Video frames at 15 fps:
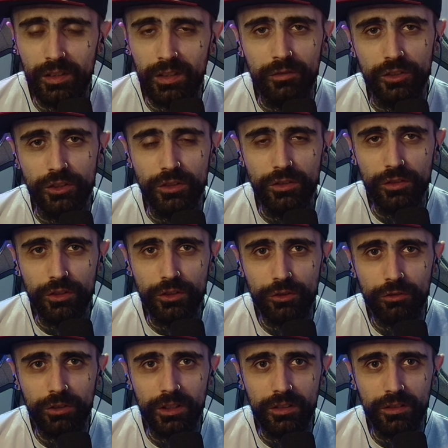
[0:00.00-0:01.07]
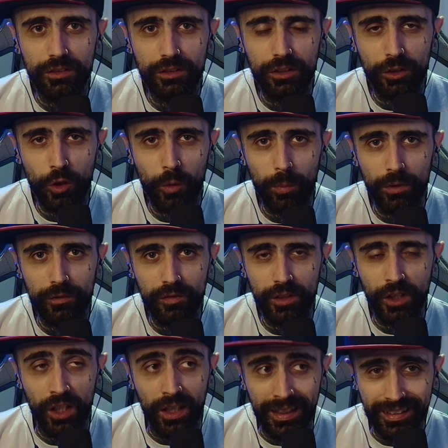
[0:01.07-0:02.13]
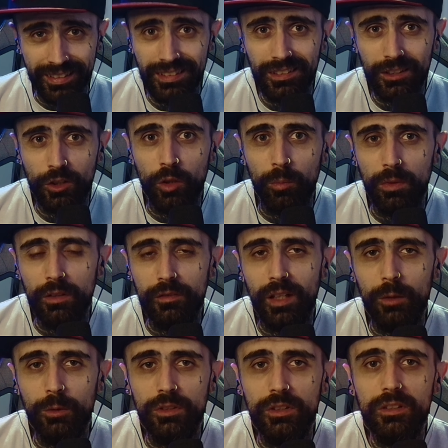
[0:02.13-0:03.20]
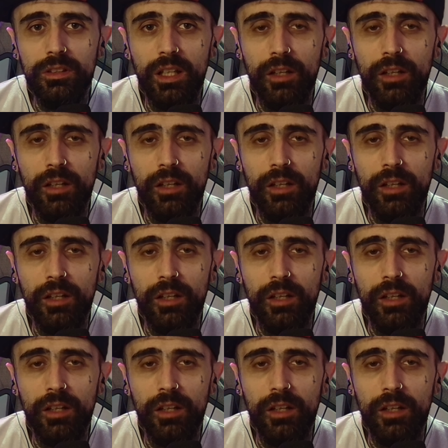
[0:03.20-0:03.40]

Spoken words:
giving the strains at least a couple of hours.